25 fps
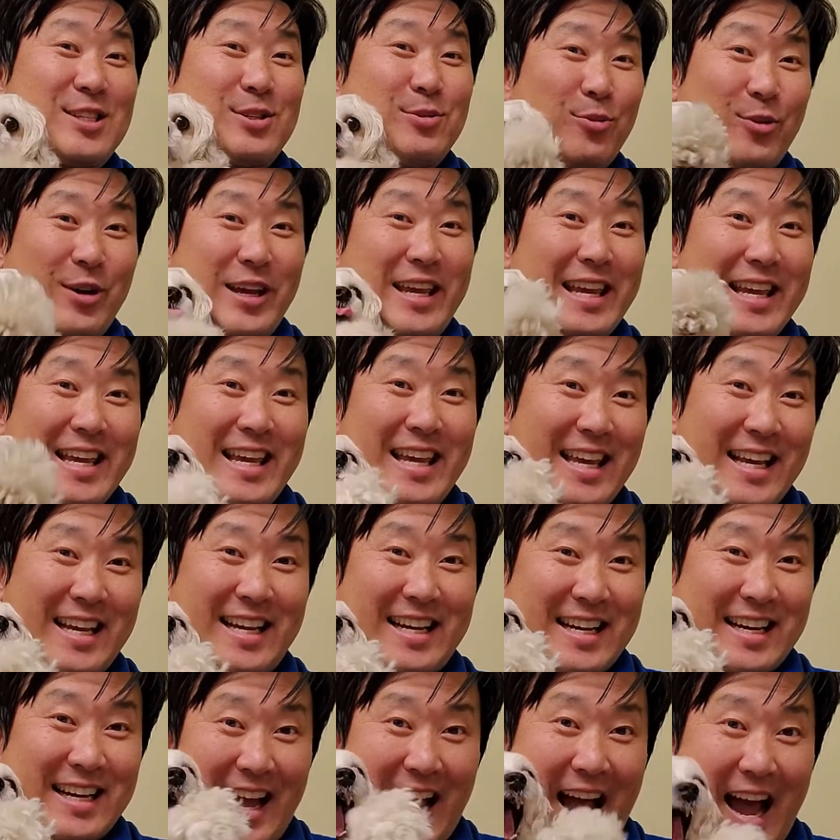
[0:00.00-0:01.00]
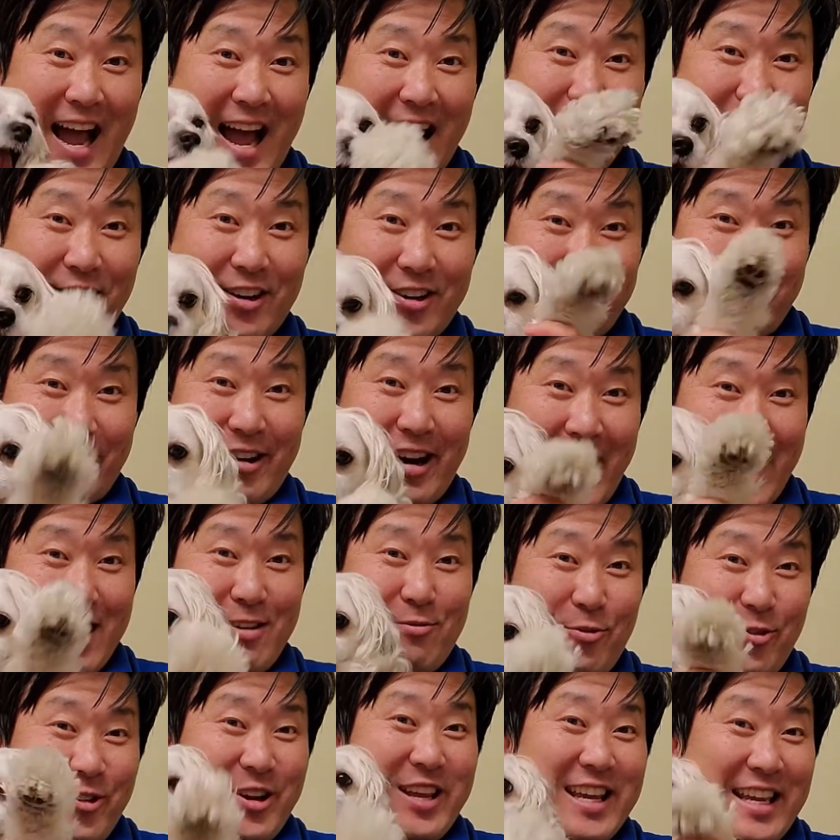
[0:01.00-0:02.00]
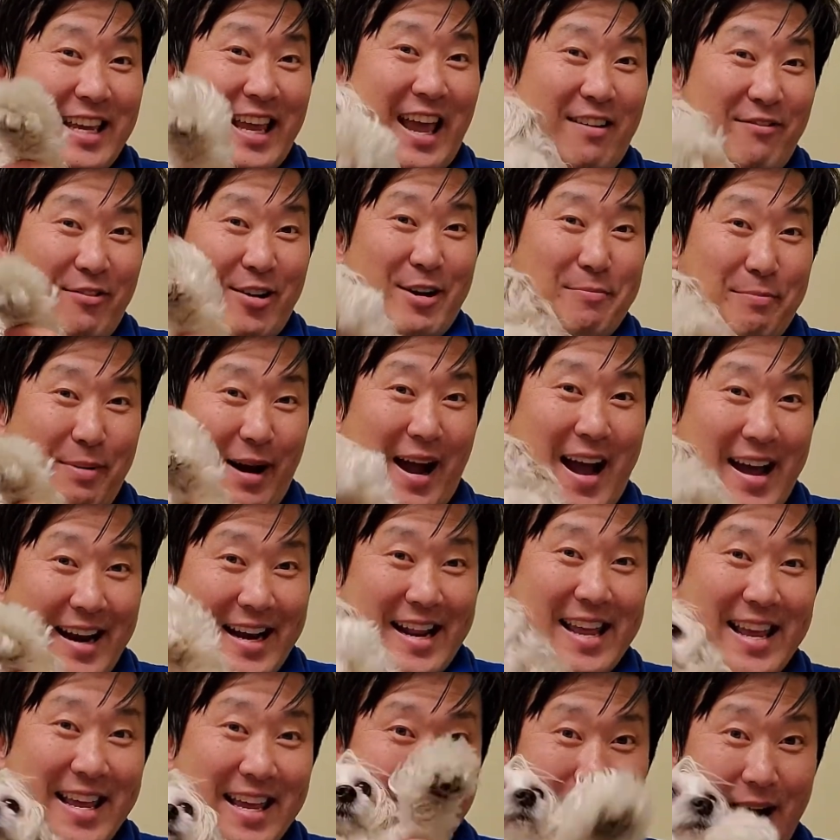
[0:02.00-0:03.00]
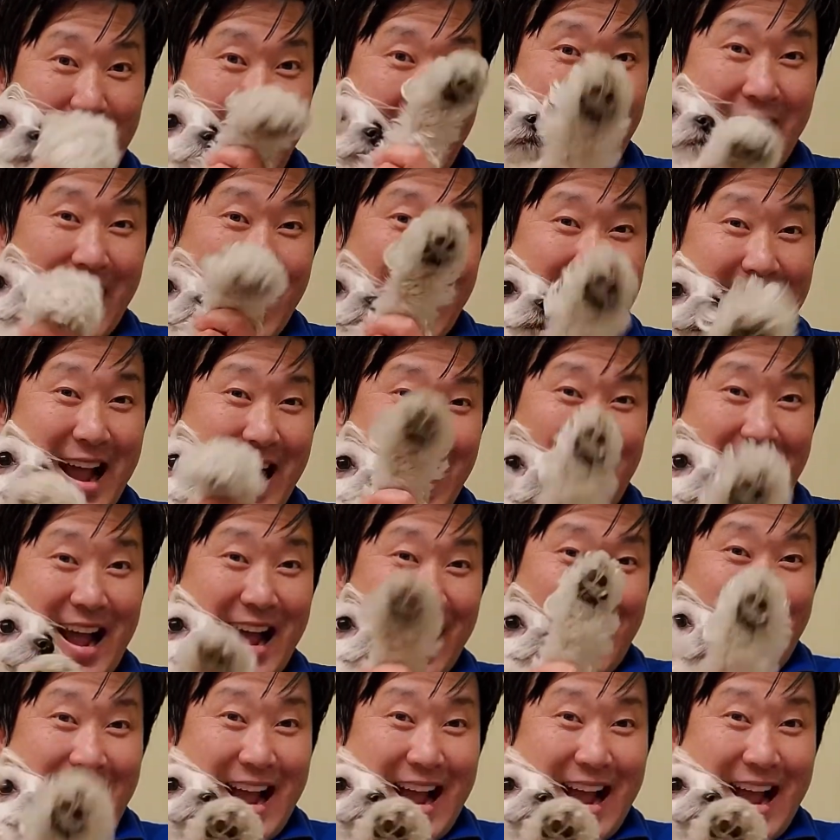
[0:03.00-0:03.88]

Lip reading: week. Have a great week, everybody. Bye.